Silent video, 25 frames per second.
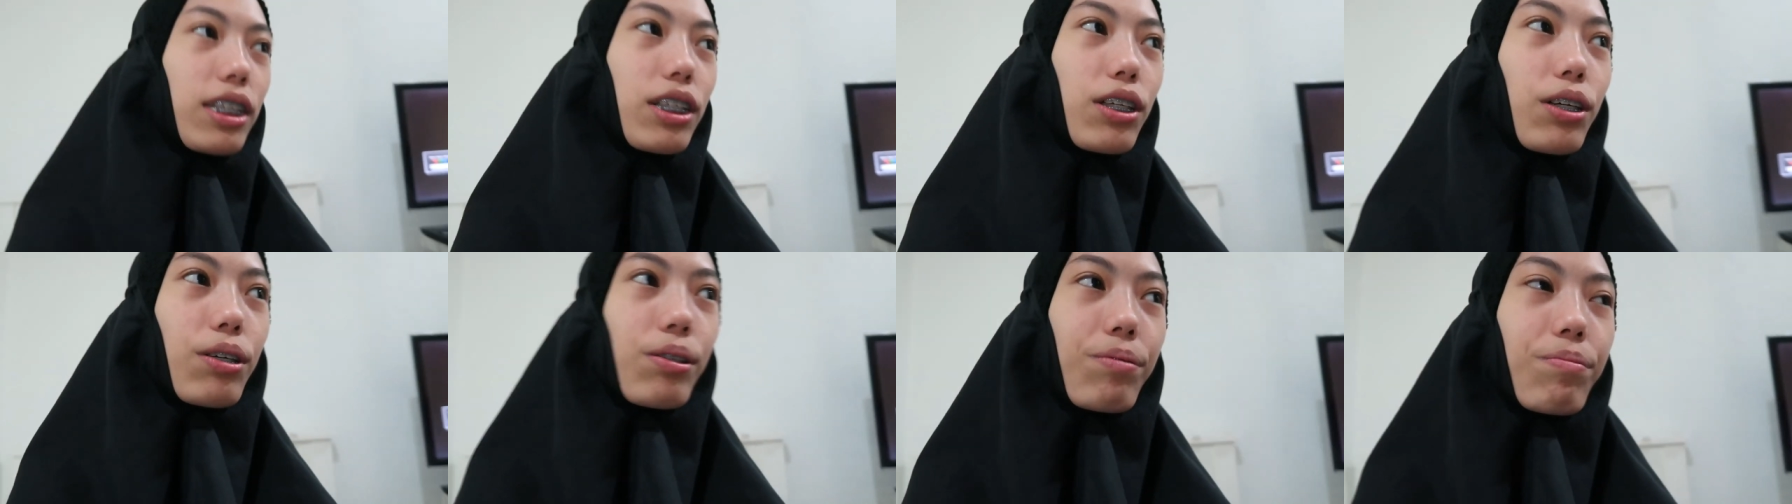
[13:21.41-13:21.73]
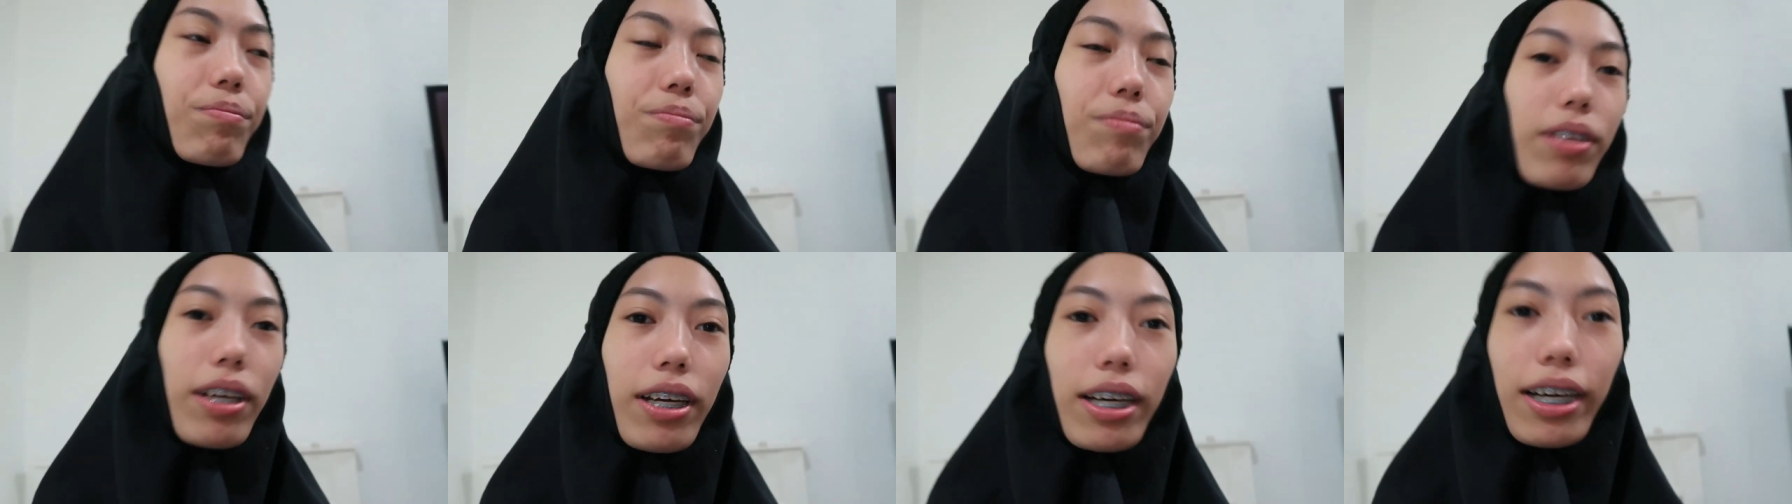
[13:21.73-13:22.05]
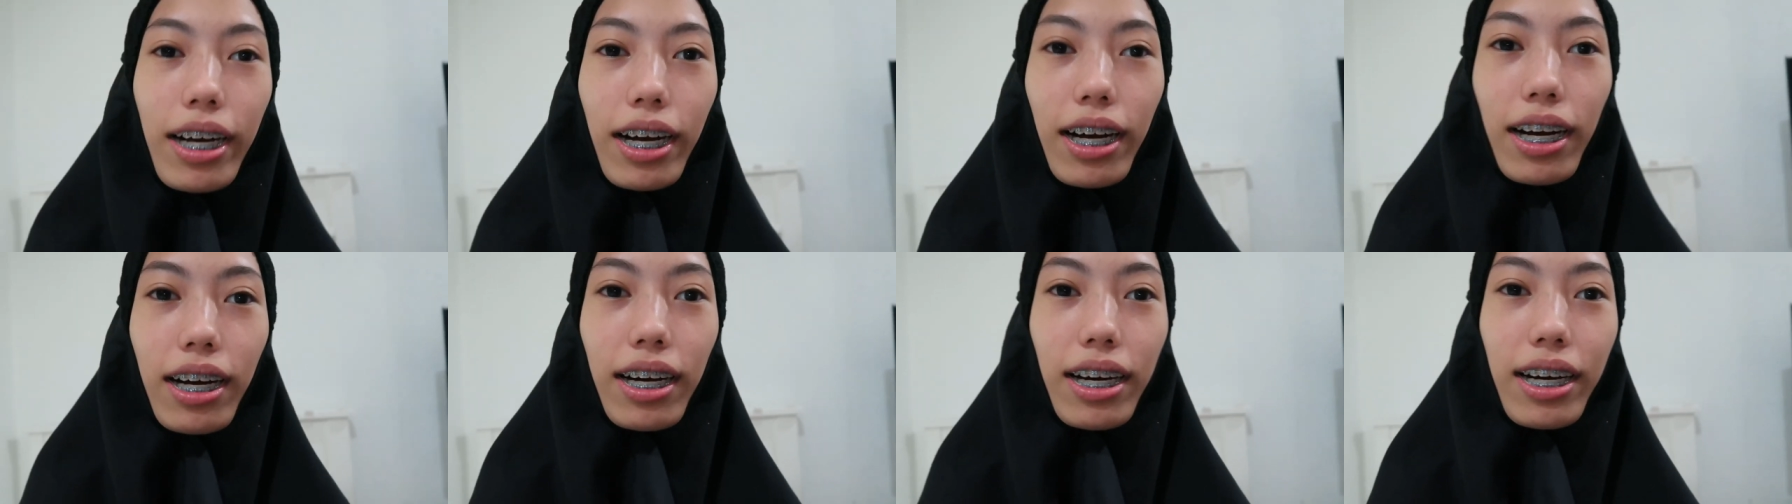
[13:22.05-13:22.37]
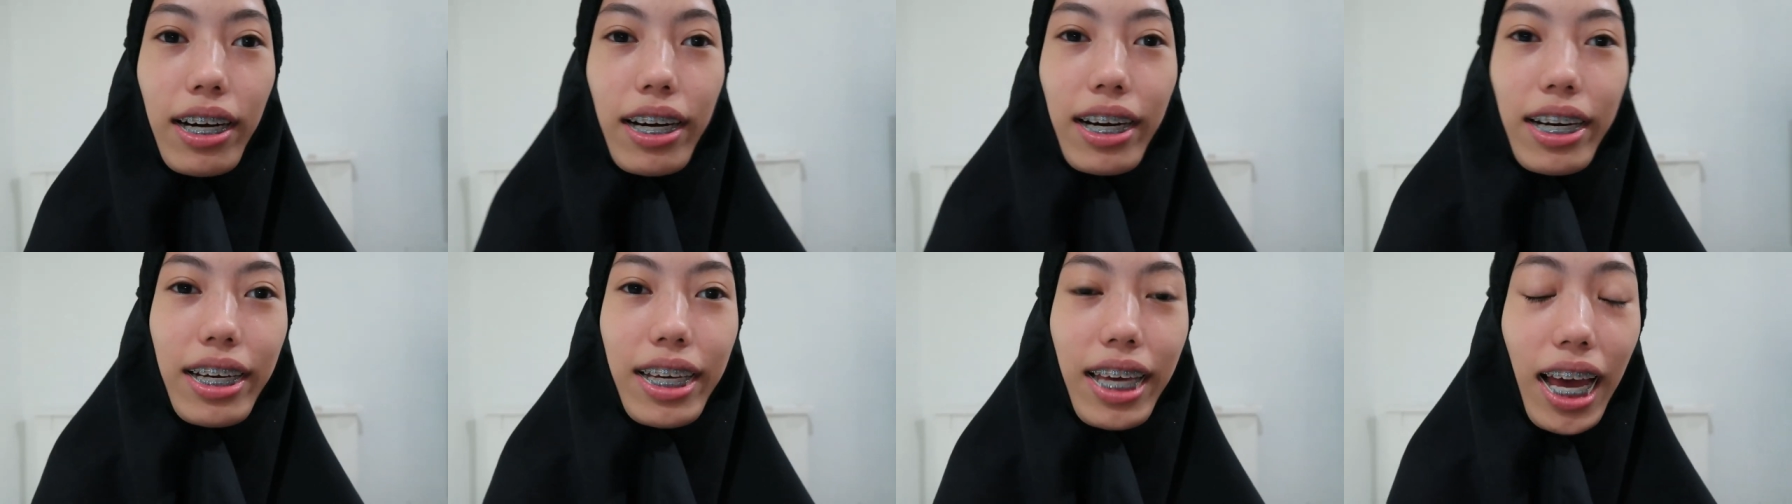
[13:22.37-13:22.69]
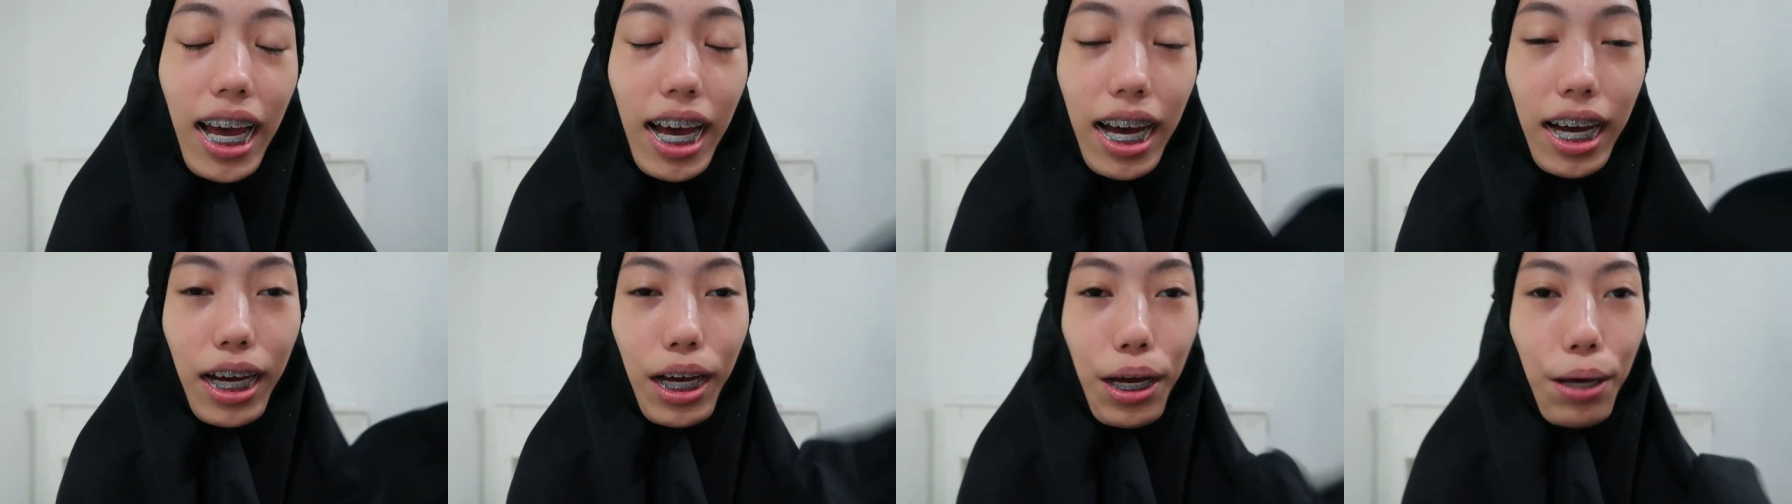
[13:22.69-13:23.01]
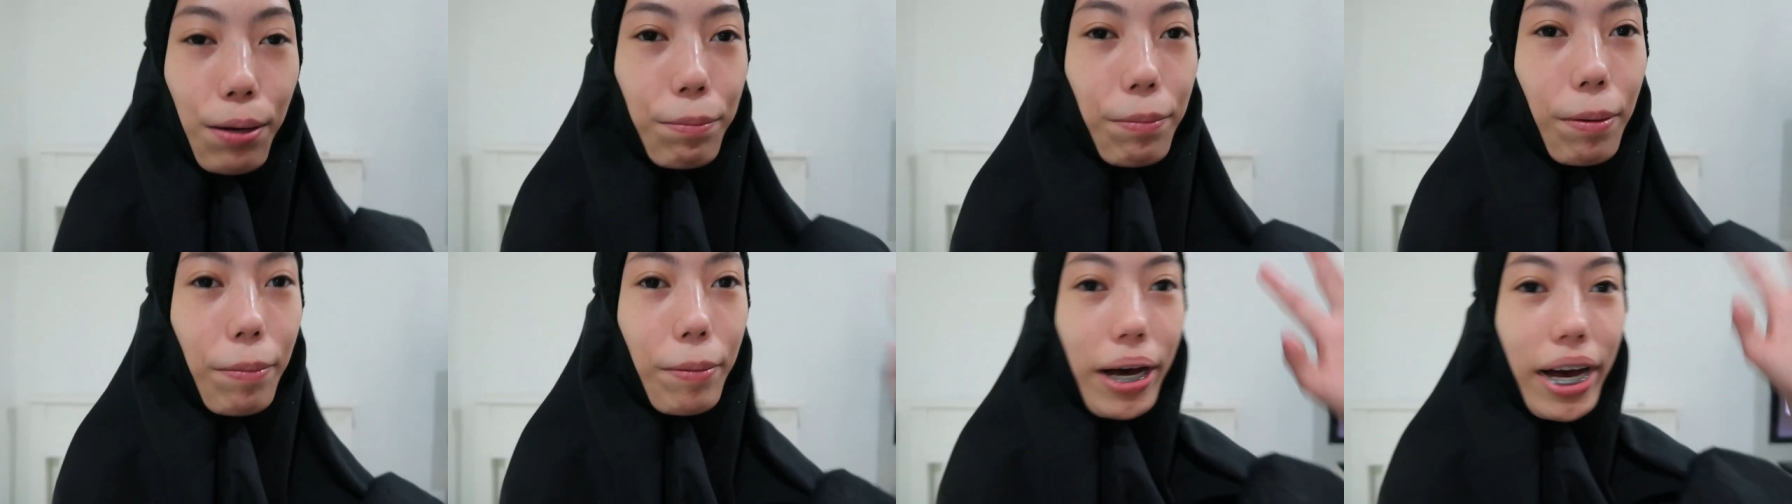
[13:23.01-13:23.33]
So, yeah,
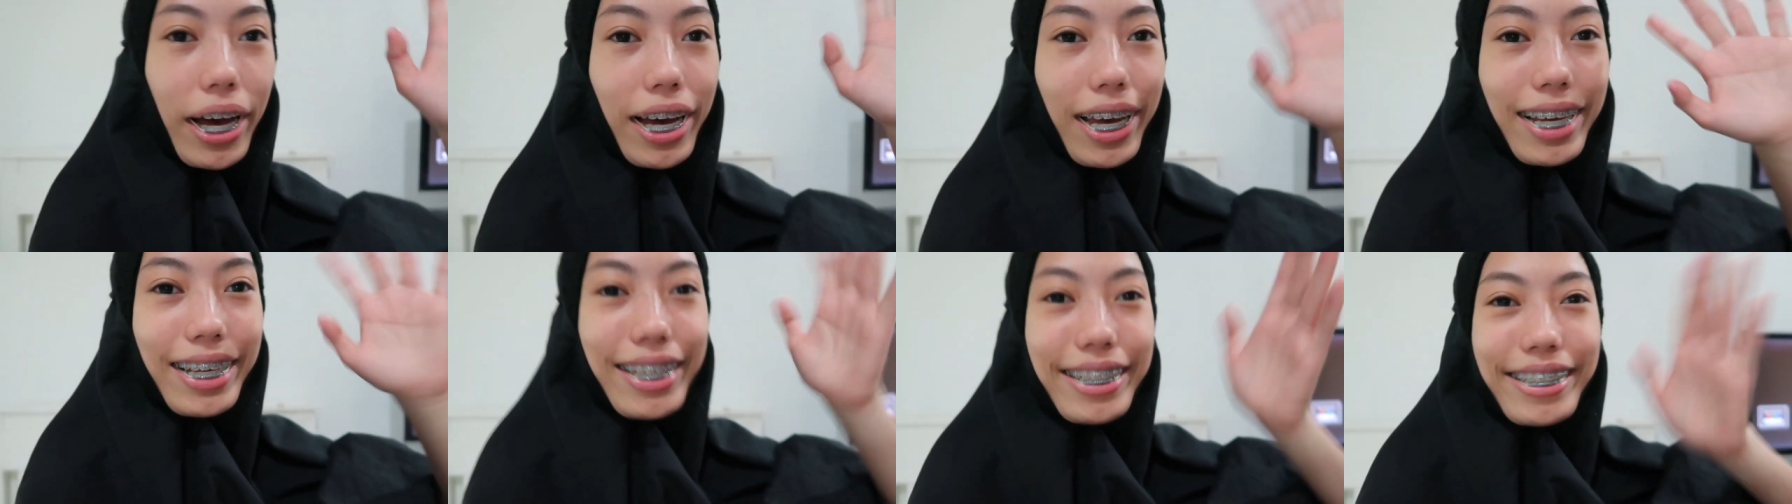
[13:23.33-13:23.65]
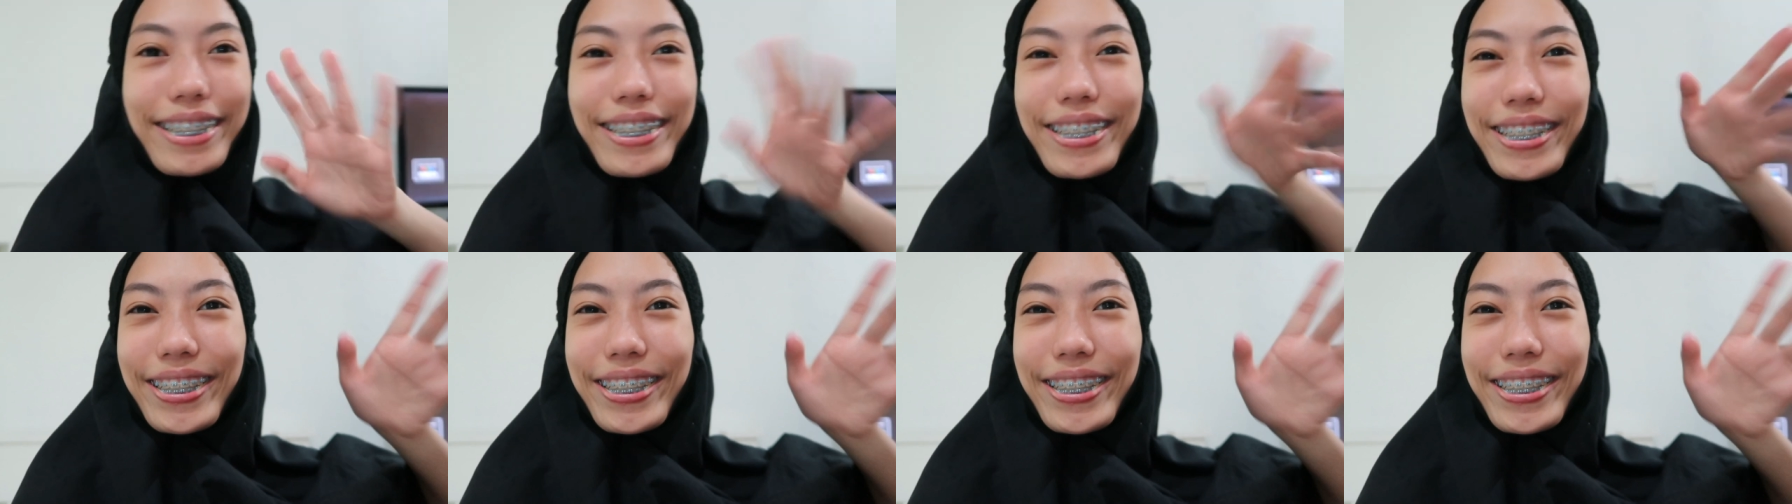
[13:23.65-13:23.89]
bye-bye.